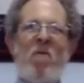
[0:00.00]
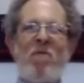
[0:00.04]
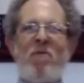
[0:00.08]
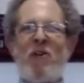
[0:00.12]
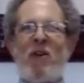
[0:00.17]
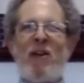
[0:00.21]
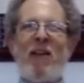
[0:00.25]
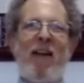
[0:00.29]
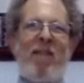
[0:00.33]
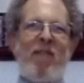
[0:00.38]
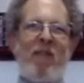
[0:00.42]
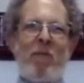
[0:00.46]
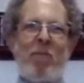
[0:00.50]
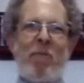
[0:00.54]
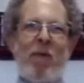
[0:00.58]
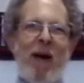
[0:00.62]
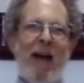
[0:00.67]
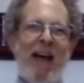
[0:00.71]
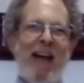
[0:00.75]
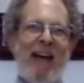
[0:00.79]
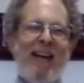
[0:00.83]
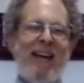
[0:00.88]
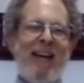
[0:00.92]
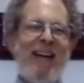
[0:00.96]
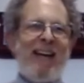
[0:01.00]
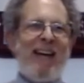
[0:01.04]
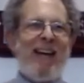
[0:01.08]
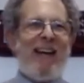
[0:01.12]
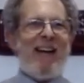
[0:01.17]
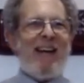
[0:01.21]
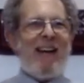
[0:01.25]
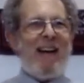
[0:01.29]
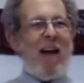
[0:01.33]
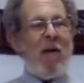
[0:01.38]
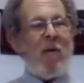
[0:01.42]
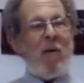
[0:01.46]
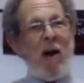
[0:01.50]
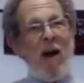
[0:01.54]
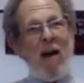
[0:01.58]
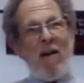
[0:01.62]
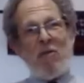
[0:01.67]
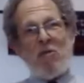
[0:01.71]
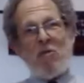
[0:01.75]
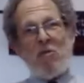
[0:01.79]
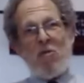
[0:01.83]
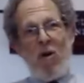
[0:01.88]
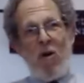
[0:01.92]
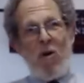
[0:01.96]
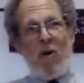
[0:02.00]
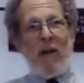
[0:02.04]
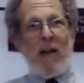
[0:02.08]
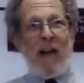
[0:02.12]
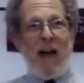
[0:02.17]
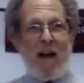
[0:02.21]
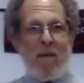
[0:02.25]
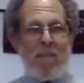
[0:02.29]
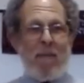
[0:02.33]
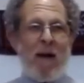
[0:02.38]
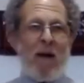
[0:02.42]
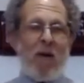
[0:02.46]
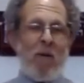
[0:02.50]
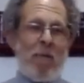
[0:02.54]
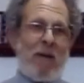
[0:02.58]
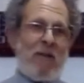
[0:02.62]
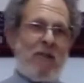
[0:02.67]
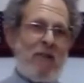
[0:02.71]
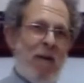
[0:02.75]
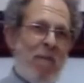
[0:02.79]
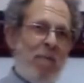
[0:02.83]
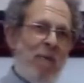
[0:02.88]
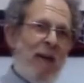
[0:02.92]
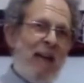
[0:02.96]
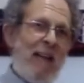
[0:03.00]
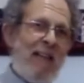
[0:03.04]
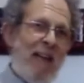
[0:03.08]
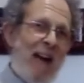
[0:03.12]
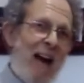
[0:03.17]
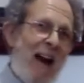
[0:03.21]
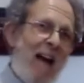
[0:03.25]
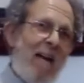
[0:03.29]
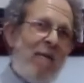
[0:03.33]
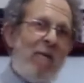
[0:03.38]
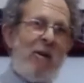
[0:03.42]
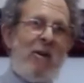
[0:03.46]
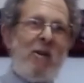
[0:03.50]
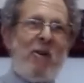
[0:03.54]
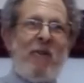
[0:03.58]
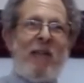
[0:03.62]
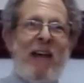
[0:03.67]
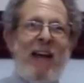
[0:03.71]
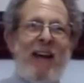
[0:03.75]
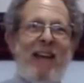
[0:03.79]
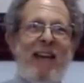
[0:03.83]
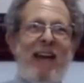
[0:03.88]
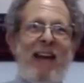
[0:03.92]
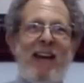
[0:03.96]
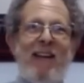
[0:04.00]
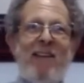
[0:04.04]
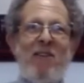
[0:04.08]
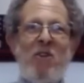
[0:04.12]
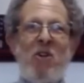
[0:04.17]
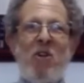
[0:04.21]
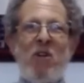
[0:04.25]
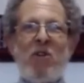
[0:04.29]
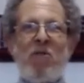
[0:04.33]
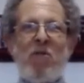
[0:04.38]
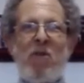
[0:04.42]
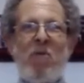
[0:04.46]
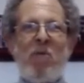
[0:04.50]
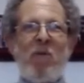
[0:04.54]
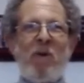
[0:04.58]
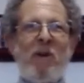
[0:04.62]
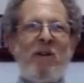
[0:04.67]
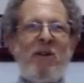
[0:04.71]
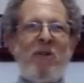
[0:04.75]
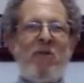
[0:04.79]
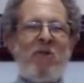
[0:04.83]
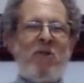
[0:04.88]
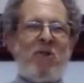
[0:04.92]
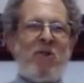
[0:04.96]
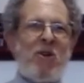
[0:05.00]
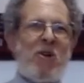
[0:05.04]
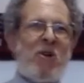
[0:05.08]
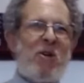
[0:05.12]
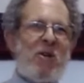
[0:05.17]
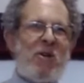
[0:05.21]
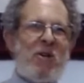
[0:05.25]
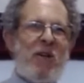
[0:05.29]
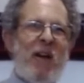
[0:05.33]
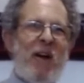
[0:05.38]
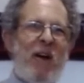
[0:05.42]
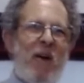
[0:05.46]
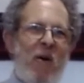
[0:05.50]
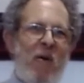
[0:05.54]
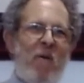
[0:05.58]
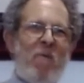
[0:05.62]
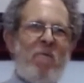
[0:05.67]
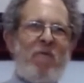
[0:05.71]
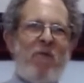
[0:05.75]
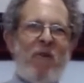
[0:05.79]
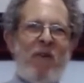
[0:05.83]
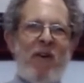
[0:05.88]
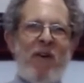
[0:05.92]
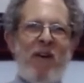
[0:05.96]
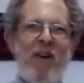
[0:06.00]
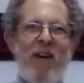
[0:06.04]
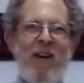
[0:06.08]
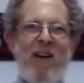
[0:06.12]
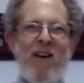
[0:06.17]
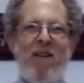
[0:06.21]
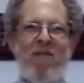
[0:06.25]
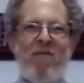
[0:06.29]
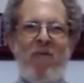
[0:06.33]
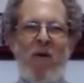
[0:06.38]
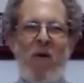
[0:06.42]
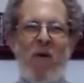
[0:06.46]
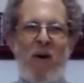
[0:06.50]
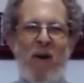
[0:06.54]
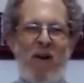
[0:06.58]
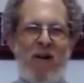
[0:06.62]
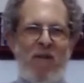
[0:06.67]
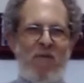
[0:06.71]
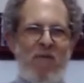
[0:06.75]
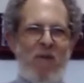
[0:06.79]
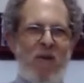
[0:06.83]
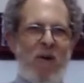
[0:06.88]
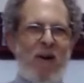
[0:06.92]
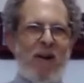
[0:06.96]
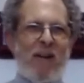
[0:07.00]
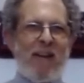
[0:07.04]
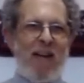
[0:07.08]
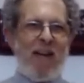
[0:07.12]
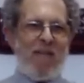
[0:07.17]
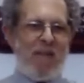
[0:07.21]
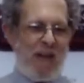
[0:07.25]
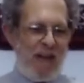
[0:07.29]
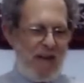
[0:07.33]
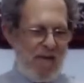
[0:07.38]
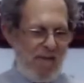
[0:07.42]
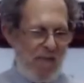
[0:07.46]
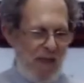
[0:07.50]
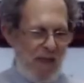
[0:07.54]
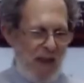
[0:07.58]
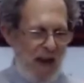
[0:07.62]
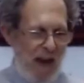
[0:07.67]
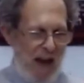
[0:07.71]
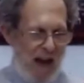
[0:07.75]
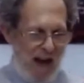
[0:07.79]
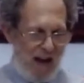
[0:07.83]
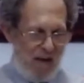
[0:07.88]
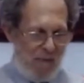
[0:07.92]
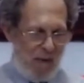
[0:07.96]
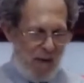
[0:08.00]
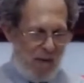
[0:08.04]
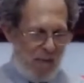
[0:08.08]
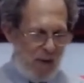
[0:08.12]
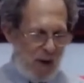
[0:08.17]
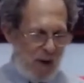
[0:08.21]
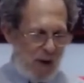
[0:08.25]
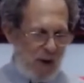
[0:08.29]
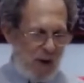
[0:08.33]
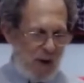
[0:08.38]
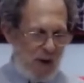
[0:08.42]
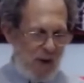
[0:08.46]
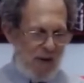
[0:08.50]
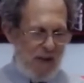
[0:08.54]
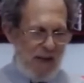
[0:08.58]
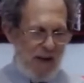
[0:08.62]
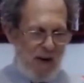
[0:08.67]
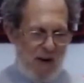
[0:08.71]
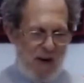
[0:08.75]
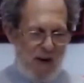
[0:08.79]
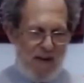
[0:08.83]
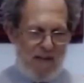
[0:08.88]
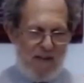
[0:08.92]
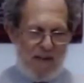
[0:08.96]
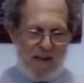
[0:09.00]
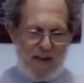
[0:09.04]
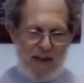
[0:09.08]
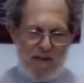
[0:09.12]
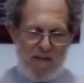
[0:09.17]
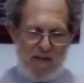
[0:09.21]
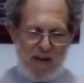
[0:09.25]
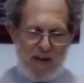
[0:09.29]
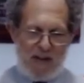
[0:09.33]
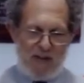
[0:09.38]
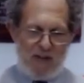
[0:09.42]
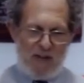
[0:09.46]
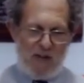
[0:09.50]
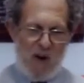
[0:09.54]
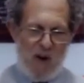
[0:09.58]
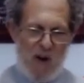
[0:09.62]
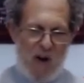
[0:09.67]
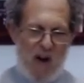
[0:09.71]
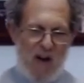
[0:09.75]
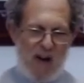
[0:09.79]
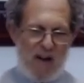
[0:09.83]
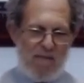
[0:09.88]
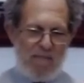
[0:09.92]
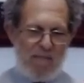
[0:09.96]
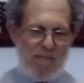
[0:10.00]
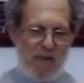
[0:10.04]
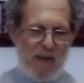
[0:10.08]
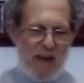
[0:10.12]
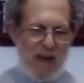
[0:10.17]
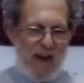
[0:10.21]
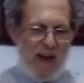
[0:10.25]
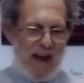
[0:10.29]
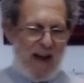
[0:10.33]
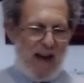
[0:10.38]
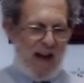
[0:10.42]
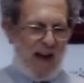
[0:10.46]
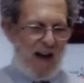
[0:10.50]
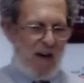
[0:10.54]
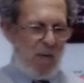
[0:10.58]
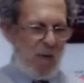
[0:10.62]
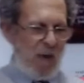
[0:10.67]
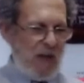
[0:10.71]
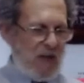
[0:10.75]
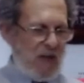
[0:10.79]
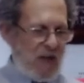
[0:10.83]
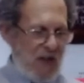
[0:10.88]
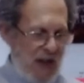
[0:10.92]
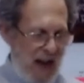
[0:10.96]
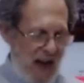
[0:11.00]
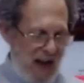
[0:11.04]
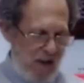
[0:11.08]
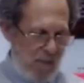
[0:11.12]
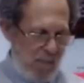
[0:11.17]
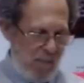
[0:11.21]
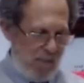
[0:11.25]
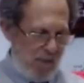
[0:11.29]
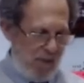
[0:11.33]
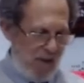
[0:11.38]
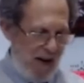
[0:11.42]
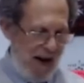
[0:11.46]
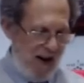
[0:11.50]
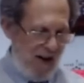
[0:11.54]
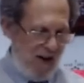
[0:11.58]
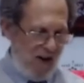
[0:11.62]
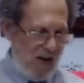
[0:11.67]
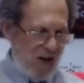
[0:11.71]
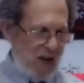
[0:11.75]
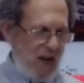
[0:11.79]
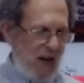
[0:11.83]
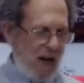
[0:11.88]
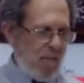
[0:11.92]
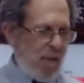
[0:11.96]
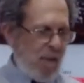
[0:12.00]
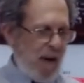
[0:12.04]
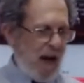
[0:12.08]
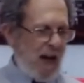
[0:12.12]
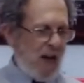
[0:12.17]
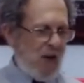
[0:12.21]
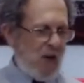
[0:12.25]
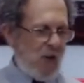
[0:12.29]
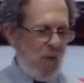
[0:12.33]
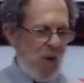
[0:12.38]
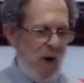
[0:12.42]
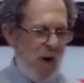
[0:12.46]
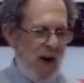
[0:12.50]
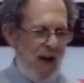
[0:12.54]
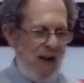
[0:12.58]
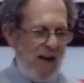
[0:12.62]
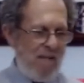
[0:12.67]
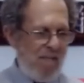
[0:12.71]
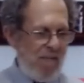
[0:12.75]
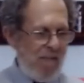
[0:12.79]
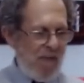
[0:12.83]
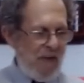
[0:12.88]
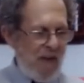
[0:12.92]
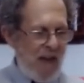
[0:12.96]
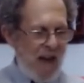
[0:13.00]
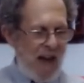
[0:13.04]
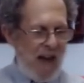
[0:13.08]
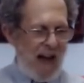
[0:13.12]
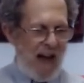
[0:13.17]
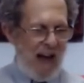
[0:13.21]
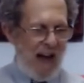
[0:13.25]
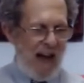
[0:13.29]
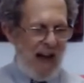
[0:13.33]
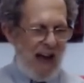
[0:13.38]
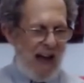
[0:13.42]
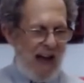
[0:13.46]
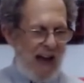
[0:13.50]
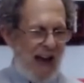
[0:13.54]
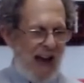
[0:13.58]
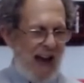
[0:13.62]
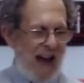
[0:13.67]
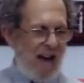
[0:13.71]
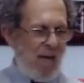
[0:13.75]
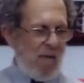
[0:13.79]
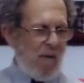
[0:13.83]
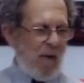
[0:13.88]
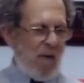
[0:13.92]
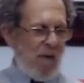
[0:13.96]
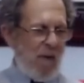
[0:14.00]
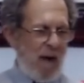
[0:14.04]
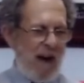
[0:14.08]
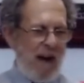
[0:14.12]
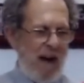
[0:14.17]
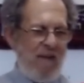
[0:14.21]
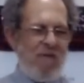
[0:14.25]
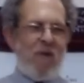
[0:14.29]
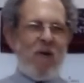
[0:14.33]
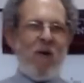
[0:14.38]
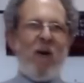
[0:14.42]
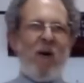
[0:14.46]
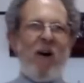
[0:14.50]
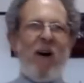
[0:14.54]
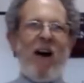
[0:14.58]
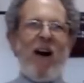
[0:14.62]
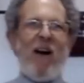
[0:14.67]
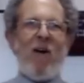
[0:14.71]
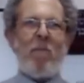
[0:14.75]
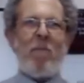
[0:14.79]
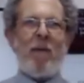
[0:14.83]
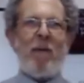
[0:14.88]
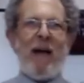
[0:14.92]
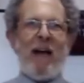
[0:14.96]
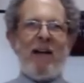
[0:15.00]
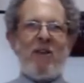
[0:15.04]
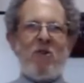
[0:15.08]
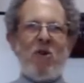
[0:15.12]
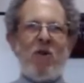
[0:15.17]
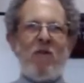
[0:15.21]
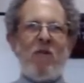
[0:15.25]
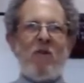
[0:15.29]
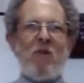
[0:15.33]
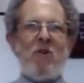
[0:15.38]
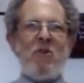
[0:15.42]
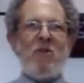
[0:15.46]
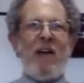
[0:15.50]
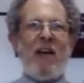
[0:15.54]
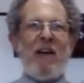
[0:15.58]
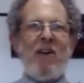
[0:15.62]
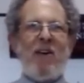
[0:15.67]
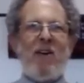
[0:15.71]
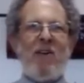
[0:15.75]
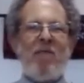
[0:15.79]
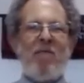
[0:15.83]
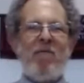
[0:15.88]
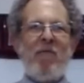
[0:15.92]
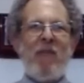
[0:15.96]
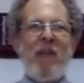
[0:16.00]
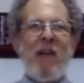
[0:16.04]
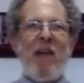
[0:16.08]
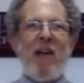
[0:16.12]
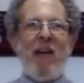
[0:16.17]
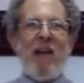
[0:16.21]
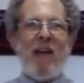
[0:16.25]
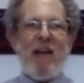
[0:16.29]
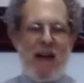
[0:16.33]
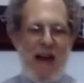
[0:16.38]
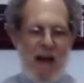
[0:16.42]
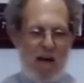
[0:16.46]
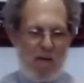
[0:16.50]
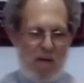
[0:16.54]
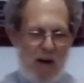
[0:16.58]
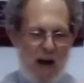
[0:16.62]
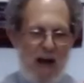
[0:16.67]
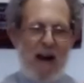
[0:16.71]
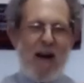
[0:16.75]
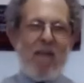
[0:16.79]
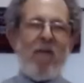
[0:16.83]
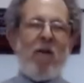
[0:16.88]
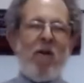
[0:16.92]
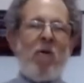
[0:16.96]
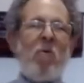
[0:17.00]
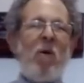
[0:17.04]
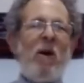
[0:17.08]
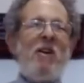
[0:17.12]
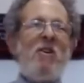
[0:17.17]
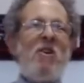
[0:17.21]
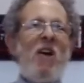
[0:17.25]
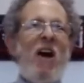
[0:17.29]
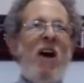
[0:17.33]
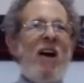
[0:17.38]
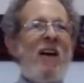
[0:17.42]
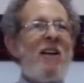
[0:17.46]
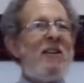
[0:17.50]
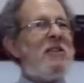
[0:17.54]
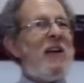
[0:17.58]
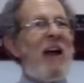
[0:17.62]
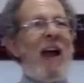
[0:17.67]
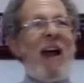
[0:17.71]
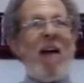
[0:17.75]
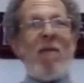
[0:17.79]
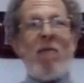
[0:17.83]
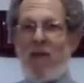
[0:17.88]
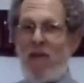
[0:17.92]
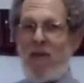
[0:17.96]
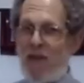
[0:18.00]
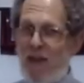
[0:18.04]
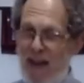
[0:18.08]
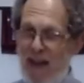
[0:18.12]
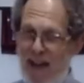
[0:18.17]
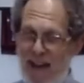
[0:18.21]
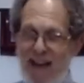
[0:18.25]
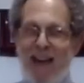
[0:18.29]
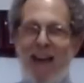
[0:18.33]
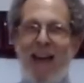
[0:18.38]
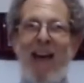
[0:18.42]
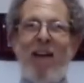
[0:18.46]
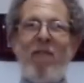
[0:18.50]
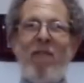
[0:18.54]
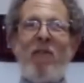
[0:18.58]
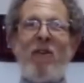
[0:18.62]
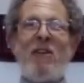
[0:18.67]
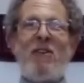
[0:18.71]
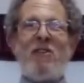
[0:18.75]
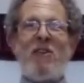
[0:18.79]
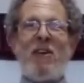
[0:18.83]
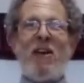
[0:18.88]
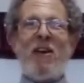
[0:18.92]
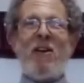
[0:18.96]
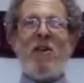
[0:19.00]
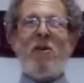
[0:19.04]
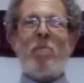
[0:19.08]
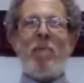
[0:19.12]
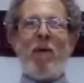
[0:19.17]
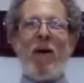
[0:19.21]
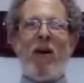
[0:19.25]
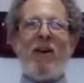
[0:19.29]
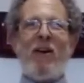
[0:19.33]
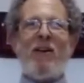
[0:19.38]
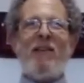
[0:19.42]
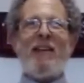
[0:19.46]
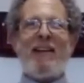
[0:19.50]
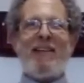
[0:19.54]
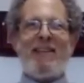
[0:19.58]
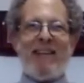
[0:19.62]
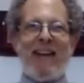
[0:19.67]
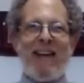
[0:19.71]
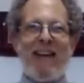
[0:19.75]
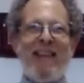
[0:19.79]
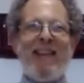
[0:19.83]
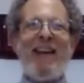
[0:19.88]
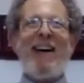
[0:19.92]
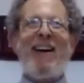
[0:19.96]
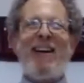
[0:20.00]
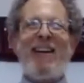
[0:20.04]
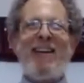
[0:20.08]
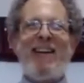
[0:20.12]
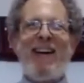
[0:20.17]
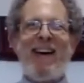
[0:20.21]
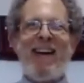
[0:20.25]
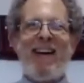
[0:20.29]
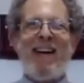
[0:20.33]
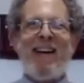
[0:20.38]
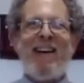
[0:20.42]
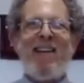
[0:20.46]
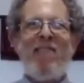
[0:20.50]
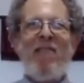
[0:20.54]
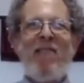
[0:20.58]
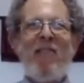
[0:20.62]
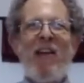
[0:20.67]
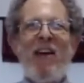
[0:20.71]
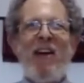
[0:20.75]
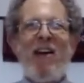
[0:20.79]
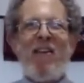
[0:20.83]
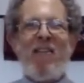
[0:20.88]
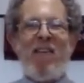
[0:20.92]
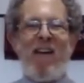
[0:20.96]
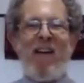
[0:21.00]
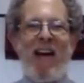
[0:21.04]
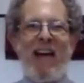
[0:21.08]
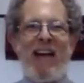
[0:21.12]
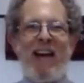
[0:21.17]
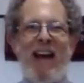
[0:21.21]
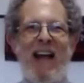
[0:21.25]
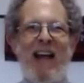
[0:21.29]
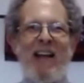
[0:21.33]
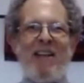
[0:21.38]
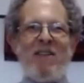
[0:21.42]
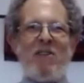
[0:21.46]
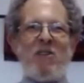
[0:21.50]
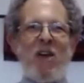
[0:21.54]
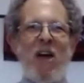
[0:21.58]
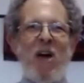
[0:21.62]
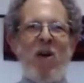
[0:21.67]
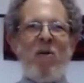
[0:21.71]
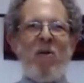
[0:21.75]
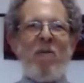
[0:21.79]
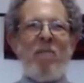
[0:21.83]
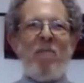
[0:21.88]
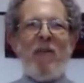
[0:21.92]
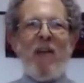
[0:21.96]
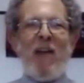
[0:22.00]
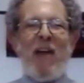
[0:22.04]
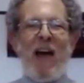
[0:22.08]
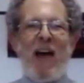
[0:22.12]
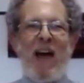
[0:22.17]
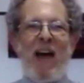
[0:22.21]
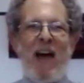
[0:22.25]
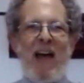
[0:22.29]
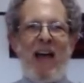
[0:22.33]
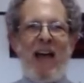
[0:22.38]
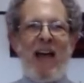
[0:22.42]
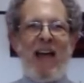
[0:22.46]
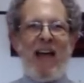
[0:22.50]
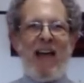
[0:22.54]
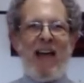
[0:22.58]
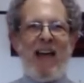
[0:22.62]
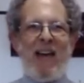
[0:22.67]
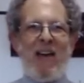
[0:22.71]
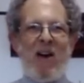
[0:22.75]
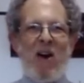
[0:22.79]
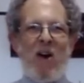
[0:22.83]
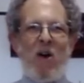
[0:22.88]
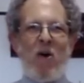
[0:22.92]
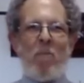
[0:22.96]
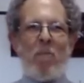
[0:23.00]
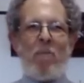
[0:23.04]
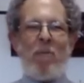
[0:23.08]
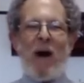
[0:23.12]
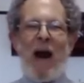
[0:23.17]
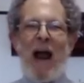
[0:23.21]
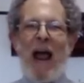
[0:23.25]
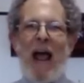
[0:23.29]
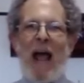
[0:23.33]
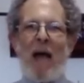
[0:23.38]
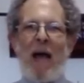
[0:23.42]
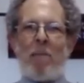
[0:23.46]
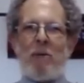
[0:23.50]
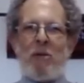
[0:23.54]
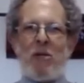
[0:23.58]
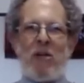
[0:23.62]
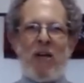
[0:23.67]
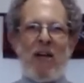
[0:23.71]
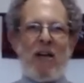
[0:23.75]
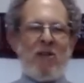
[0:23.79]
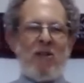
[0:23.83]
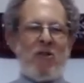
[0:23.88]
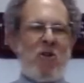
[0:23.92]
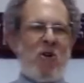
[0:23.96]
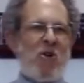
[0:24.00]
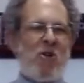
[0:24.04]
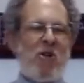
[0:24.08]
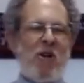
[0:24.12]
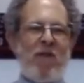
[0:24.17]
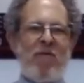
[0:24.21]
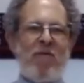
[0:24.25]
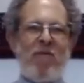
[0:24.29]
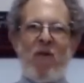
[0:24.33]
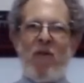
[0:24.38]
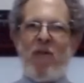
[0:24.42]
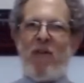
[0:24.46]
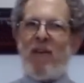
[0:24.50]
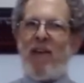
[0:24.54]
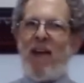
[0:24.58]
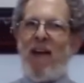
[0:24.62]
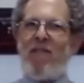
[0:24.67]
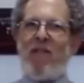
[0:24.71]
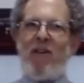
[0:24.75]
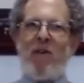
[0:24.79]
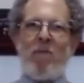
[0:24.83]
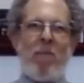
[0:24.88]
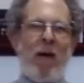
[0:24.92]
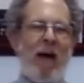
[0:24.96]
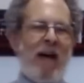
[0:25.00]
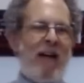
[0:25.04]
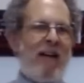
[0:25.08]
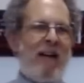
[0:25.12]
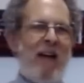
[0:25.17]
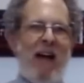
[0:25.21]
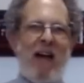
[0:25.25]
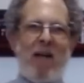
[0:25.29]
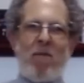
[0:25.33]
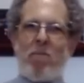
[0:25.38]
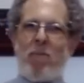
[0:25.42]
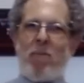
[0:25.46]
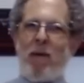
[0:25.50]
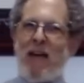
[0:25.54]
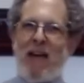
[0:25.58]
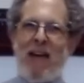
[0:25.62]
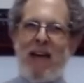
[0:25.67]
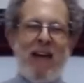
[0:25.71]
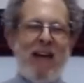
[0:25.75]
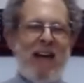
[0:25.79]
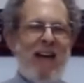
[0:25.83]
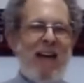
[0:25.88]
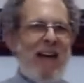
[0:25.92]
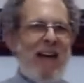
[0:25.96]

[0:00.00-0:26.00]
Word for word: for leavened bread. Now, when I was growing up, that would be something that I would do, that, that children would do, search the home for, for, for leaven. And when we're sure that all the leaven is gone, uh, we say the prayers on page one, uh, and we're ready for our Passover Seder. Now, not everyone does everything, every single part that's in the Haggadah, right? And so, I, you know, perhaps uh, searching for the leaven might not be